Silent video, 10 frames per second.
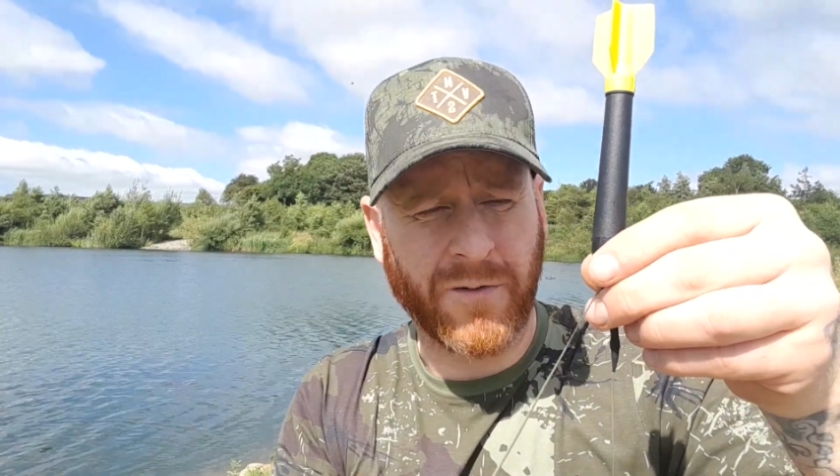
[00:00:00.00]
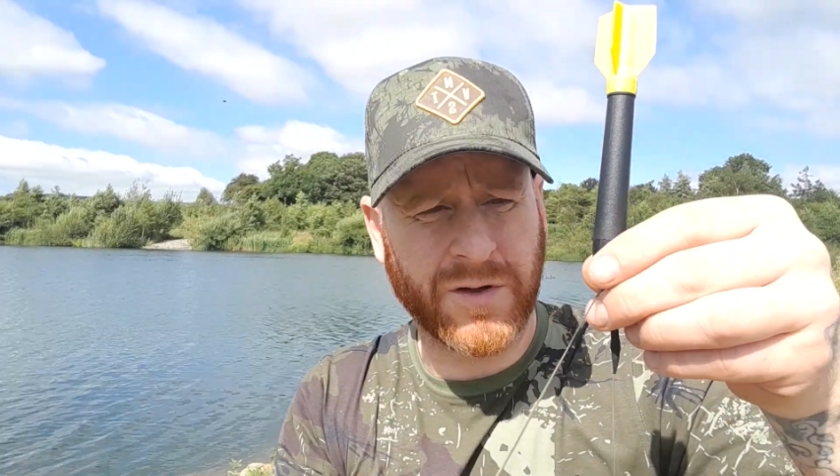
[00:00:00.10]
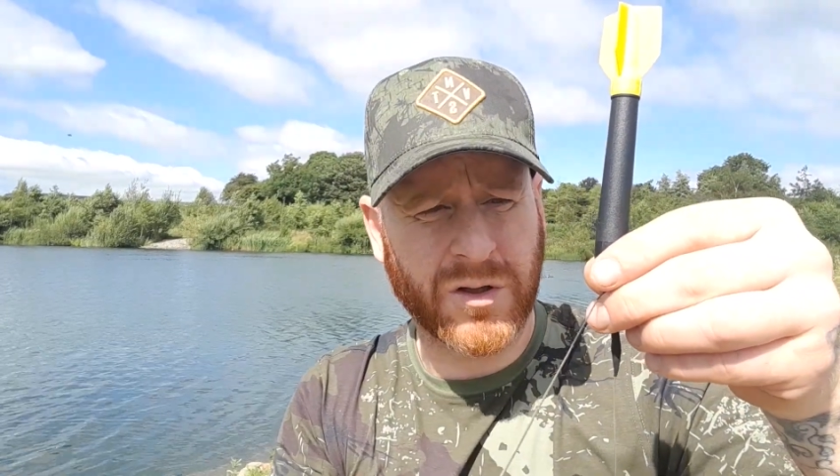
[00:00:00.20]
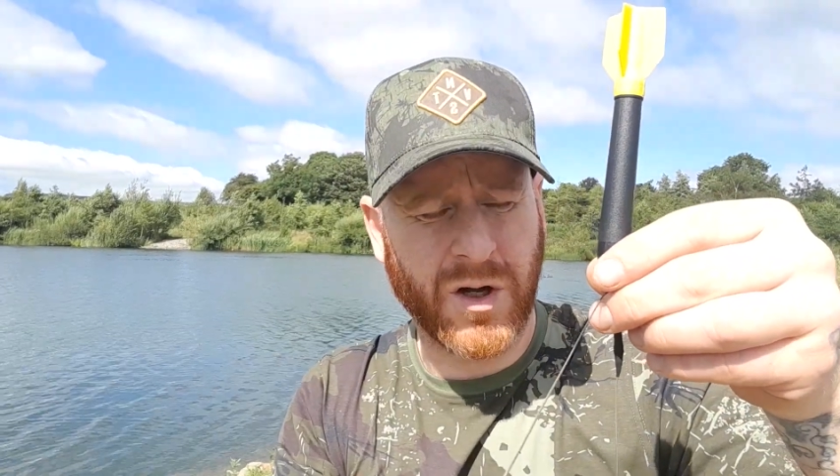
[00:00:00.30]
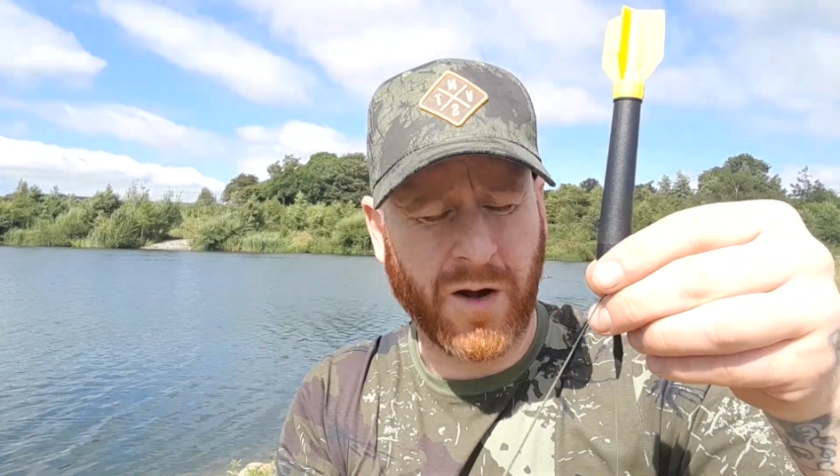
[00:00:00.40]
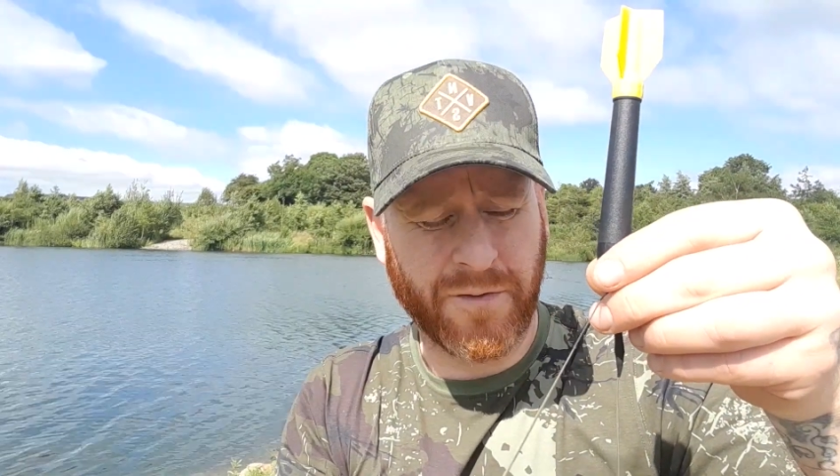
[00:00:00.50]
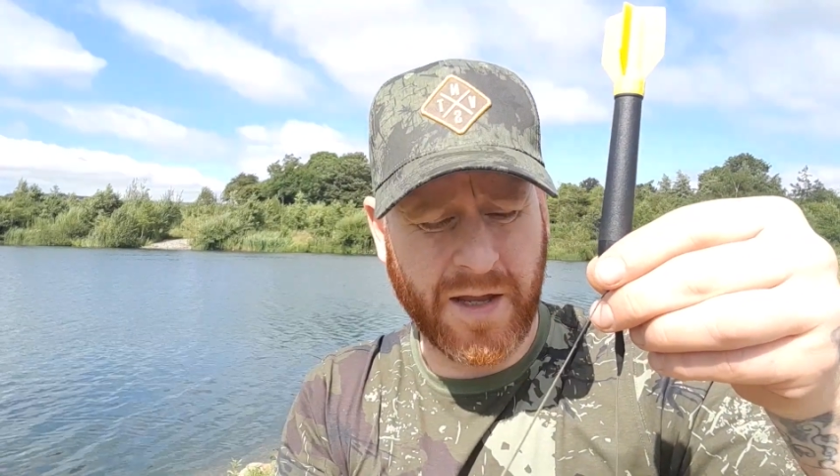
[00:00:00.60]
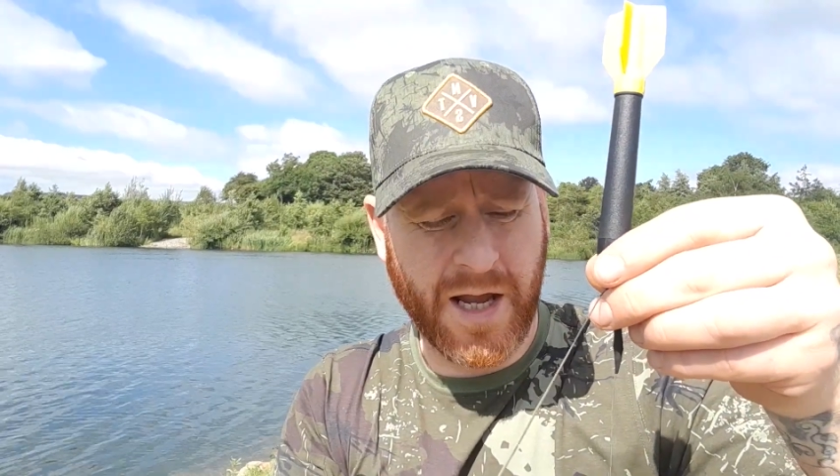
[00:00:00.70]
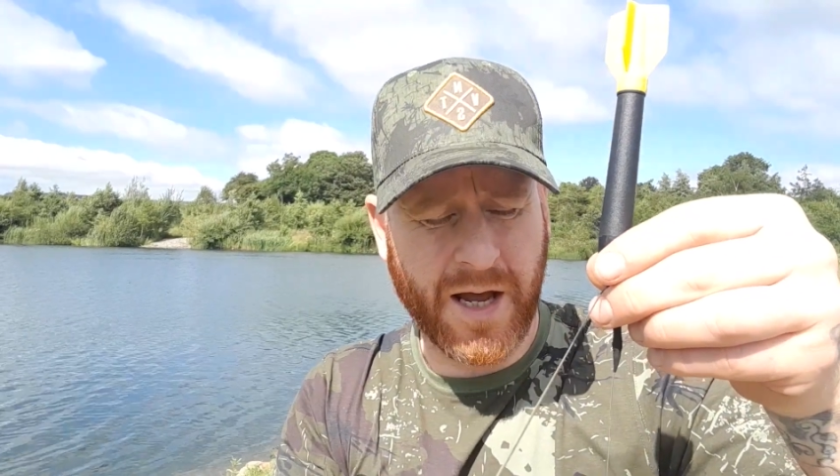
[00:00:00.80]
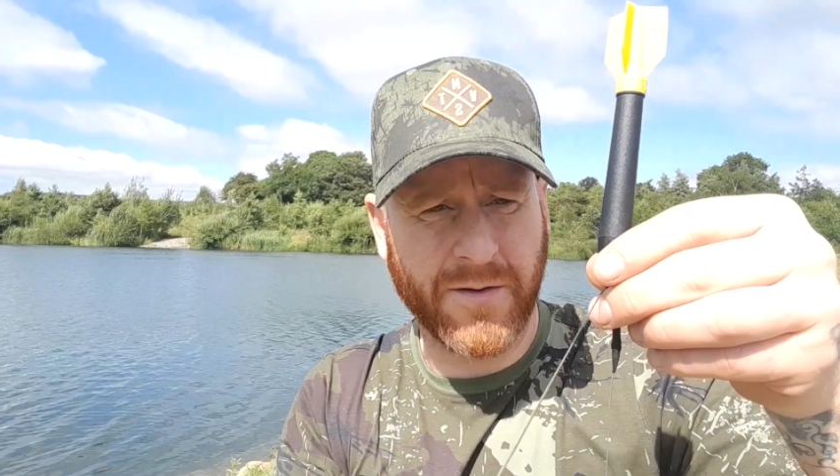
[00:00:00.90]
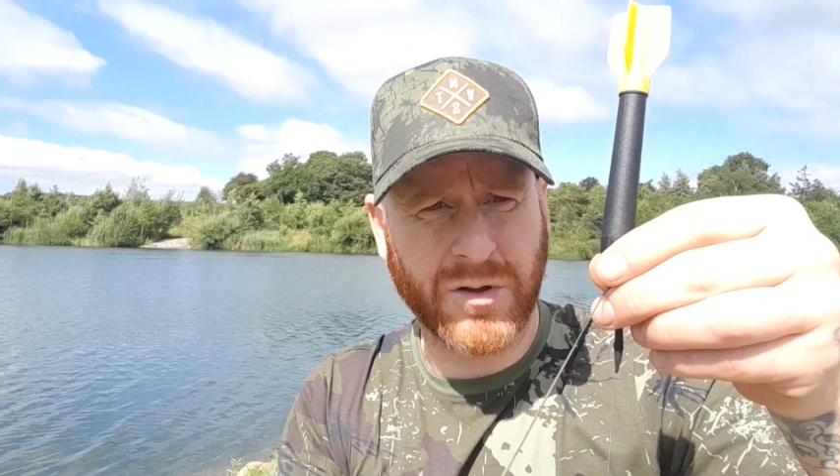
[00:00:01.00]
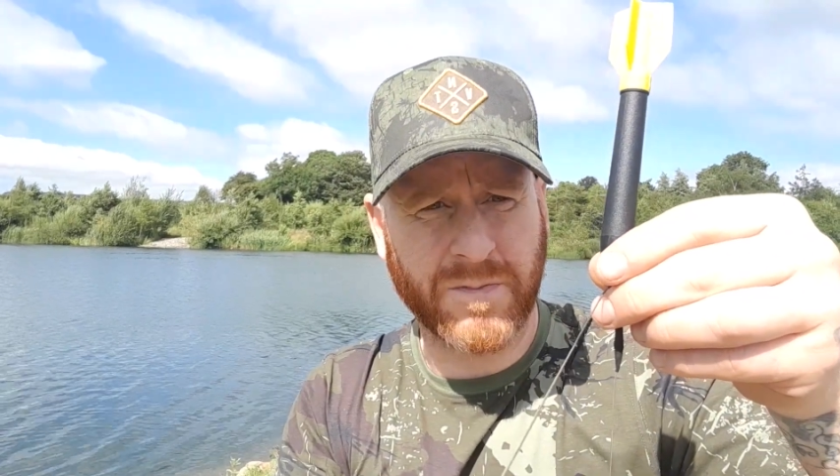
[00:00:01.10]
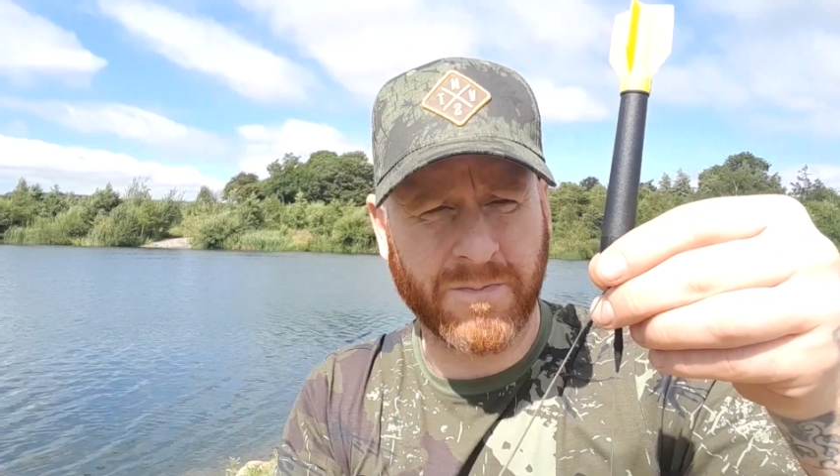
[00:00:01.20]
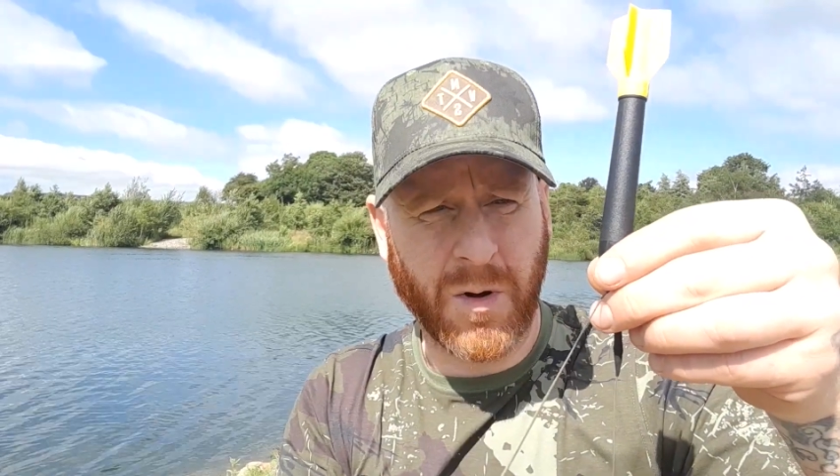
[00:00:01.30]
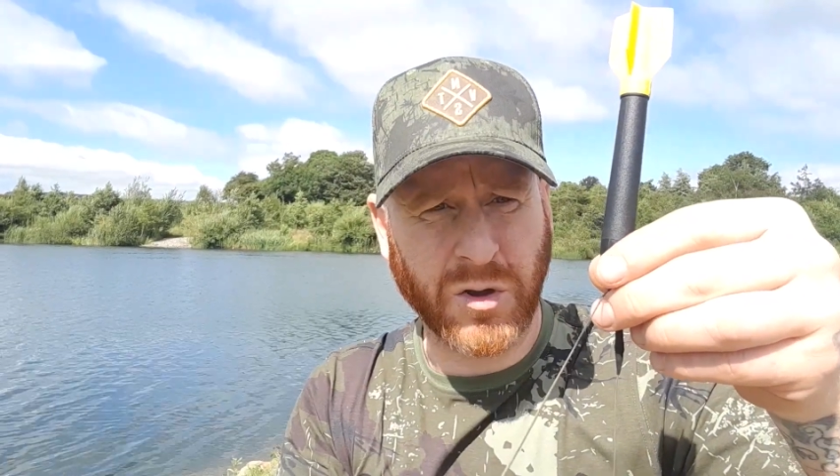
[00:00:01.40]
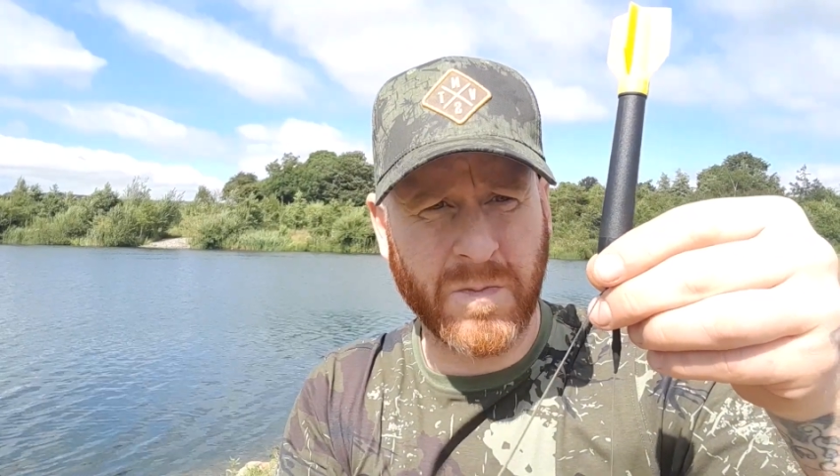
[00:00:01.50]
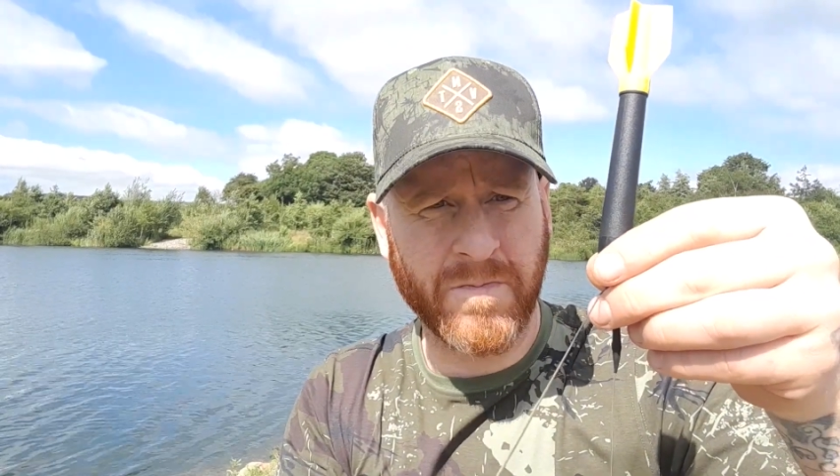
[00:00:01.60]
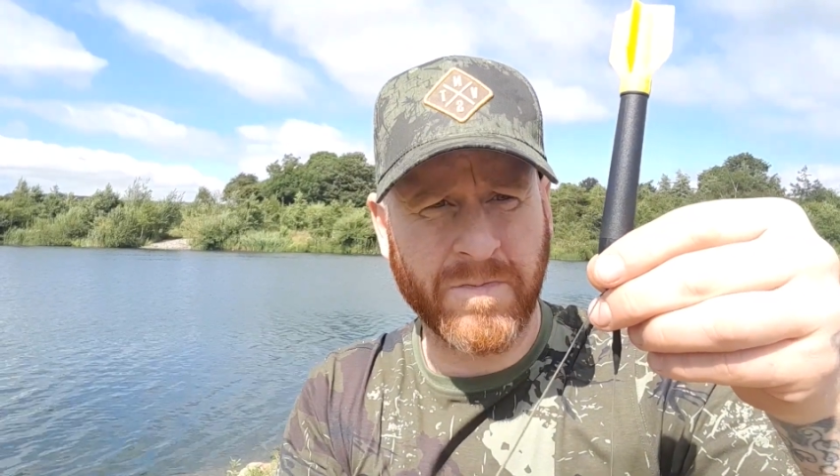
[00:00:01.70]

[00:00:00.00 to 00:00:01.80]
off the bottom,